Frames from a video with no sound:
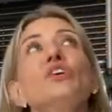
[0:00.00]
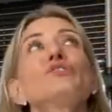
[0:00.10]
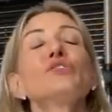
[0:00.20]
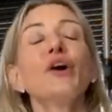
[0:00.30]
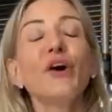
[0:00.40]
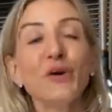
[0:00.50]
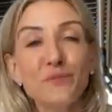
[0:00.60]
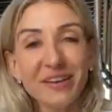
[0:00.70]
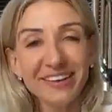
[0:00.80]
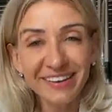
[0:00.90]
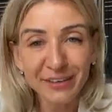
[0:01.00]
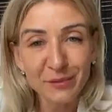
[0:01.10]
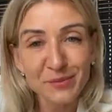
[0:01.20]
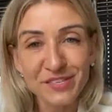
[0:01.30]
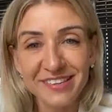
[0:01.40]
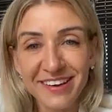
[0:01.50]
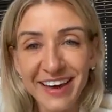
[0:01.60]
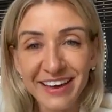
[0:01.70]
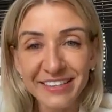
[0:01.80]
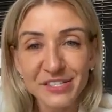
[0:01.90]
So I hope that helps.
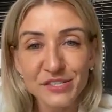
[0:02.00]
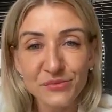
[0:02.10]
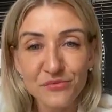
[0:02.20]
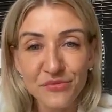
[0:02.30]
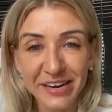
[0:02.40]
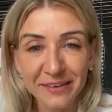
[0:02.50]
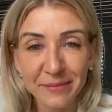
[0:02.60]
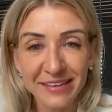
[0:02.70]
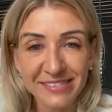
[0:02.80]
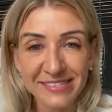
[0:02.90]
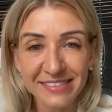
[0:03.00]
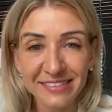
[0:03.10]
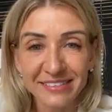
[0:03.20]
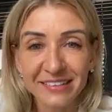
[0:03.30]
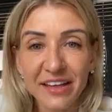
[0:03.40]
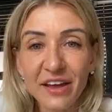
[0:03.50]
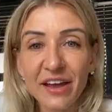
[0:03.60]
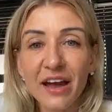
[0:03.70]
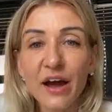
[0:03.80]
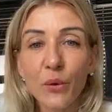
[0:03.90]
How does red blood cell
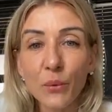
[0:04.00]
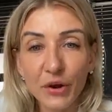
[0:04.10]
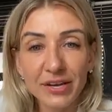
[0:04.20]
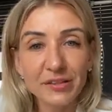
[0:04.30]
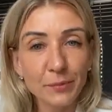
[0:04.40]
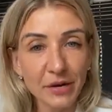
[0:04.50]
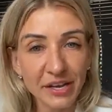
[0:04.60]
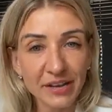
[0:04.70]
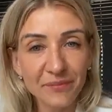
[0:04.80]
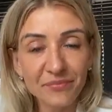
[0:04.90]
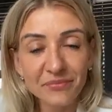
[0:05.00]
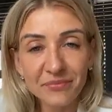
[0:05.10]
work in the body?